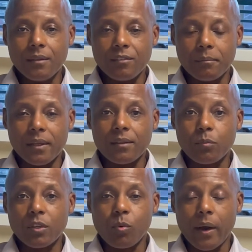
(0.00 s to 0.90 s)
to meet the
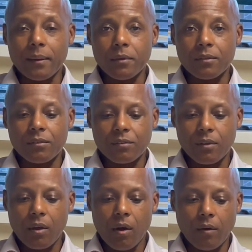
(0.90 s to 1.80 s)
requirements
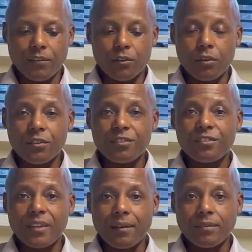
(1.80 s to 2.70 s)
of the Nurse
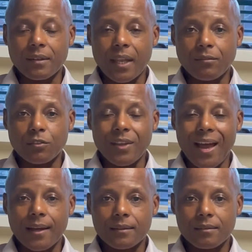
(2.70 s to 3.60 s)
Staffing Levels
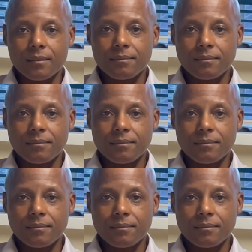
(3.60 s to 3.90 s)
Act.